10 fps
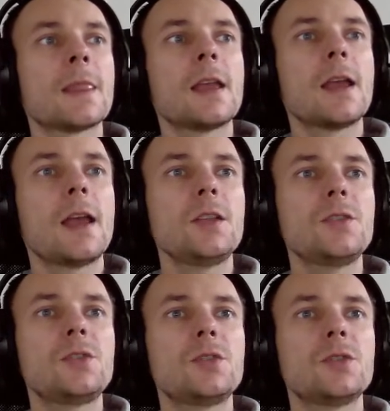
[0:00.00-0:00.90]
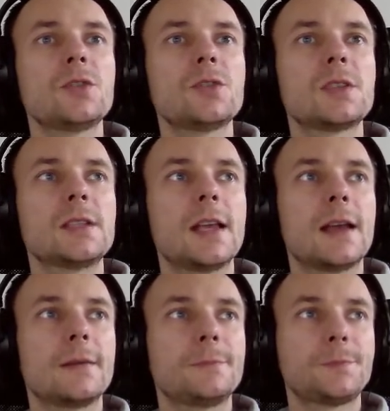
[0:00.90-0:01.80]
and choose
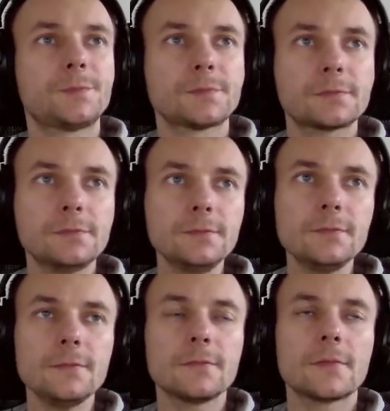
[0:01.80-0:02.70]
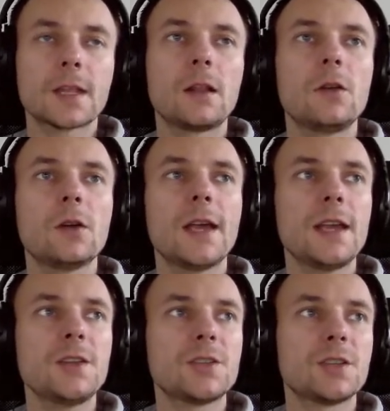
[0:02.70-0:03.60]
the
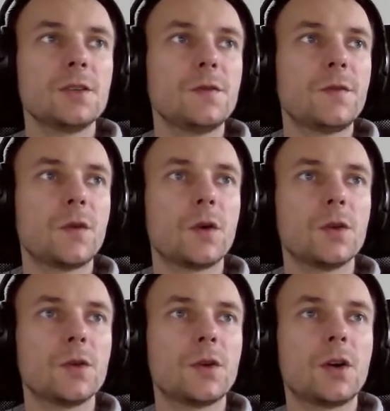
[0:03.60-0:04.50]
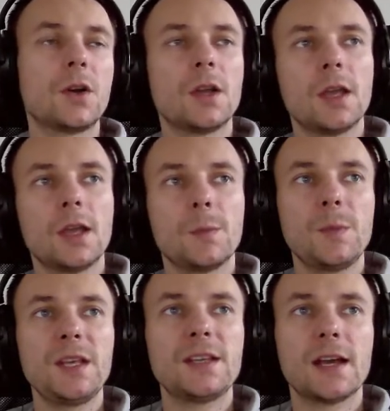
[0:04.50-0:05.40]
location for your
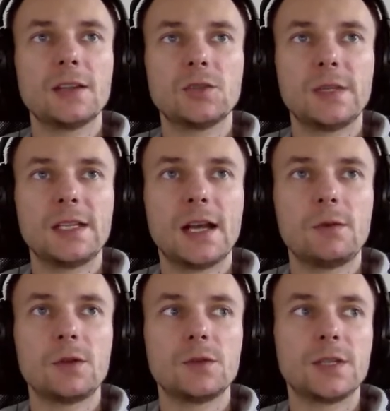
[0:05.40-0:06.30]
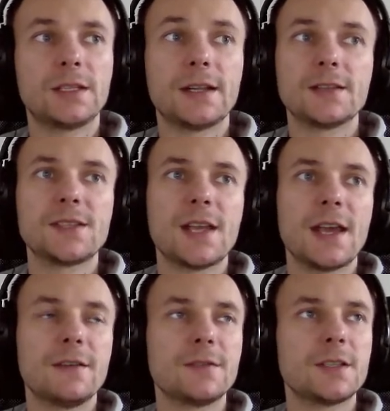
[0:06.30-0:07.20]
media to be downloaded and
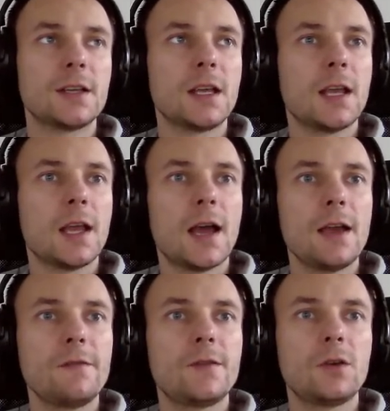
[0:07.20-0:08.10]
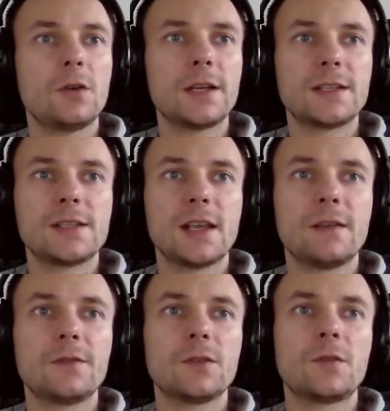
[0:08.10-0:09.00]
saved. I've got it
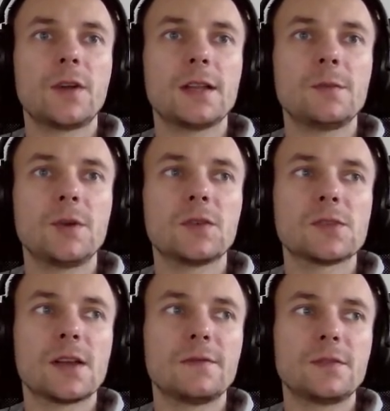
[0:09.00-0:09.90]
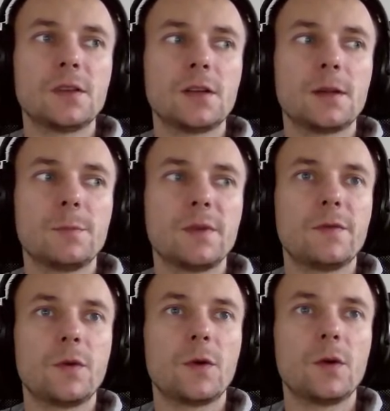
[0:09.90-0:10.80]
saved already because I've done it
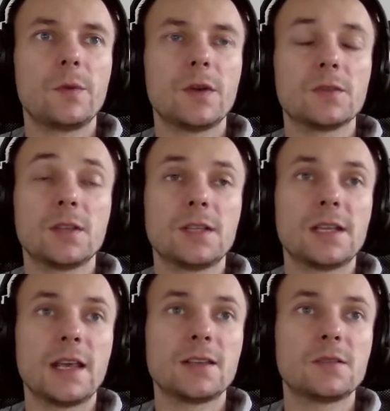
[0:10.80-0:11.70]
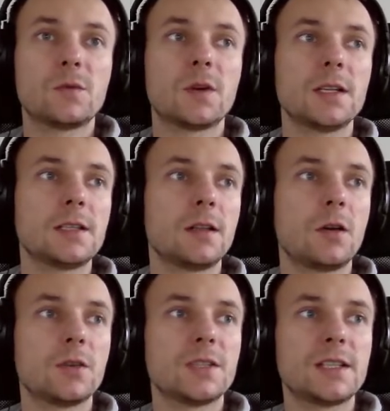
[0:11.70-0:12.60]
before, because it takes quite a
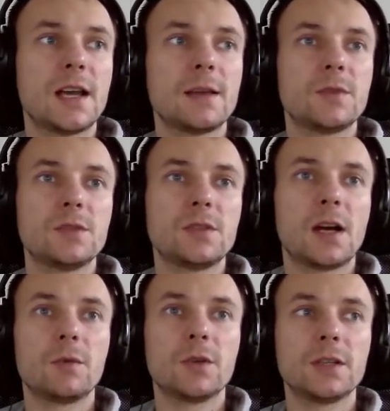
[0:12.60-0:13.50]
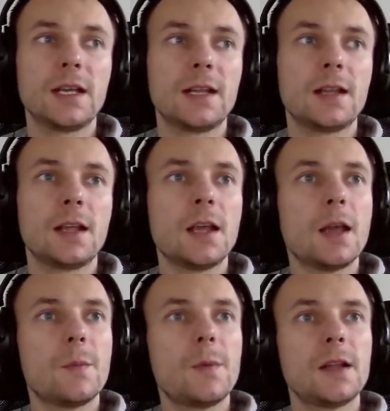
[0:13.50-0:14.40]
long time to download it,
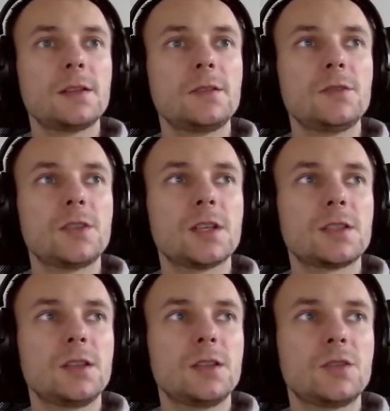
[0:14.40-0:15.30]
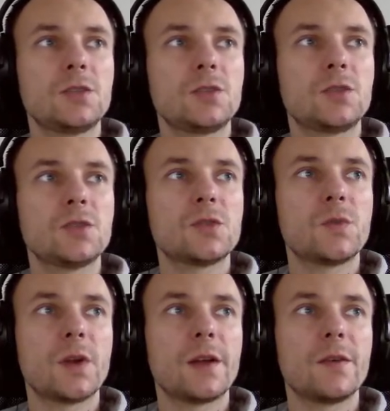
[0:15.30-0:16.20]
but you just need to choose
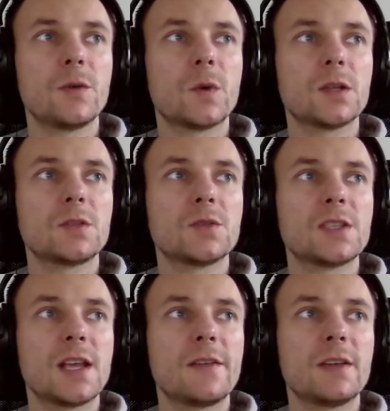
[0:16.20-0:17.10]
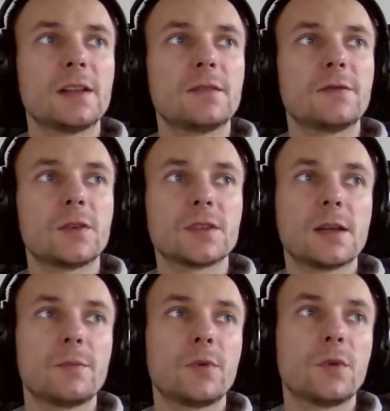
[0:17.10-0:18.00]
wherever you want to save it, for
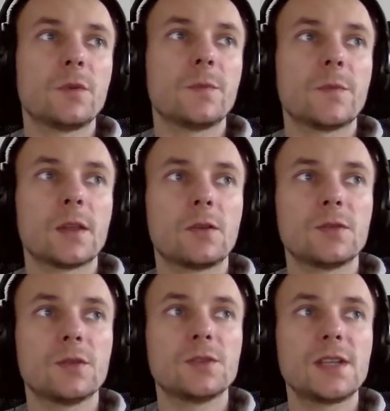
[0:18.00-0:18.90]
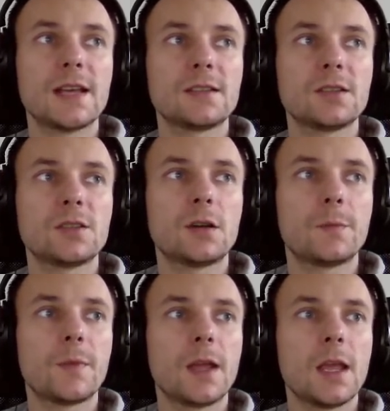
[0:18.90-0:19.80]
example on your
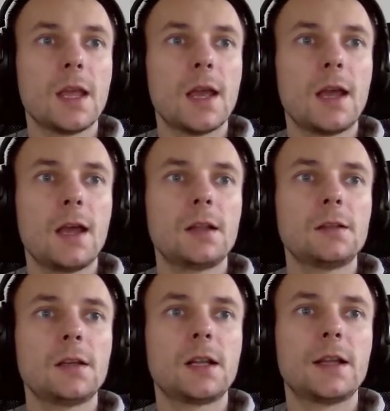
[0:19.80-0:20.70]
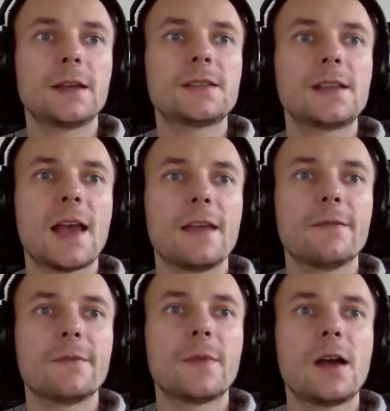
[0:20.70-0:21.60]
desktop, and click save.
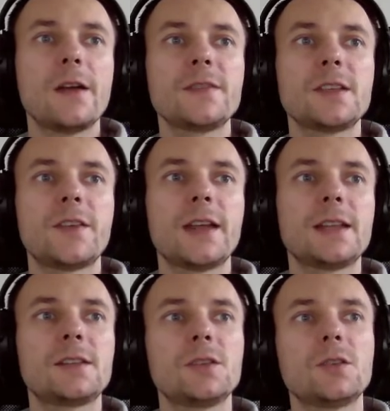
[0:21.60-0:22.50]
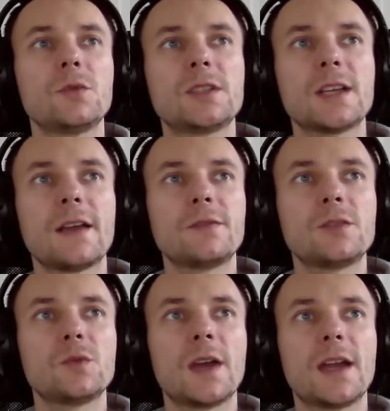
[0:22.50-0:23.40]
After it you would have
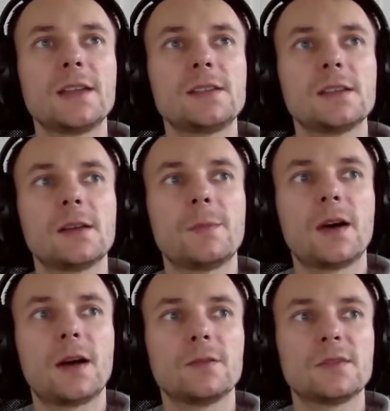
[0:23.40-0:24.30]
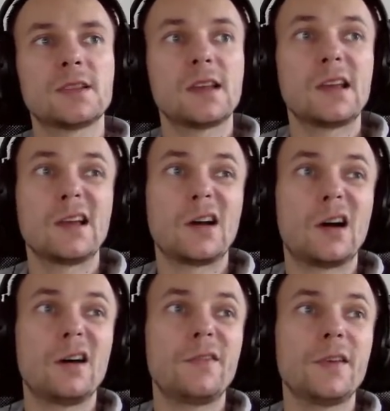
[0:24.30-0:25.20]
to wait about
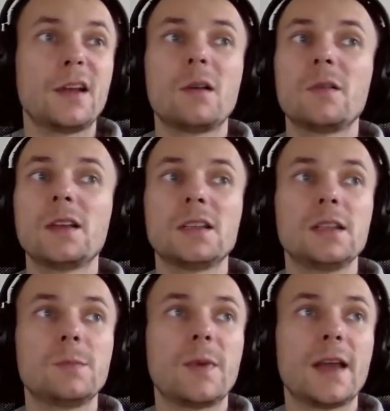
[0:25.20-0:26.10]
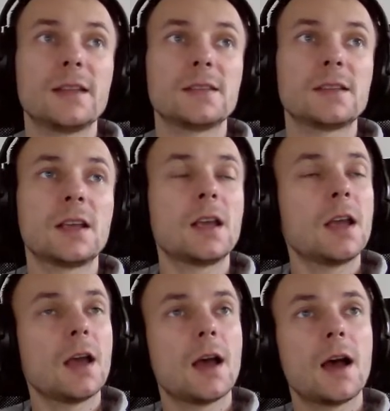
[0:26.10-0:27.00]
half an hour. It depends
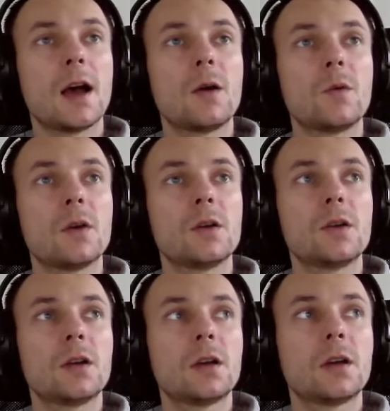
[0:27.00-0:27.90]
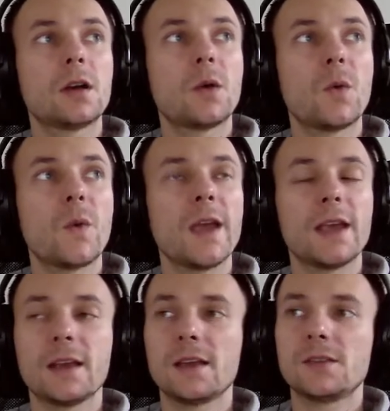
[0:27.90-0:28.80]
how
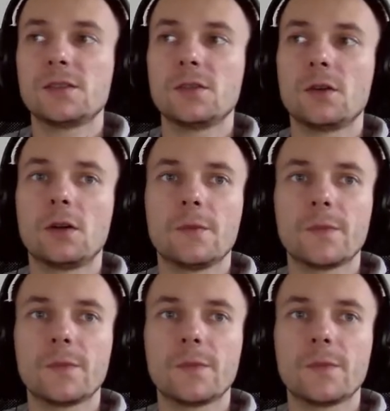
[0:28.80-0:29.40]
quick is your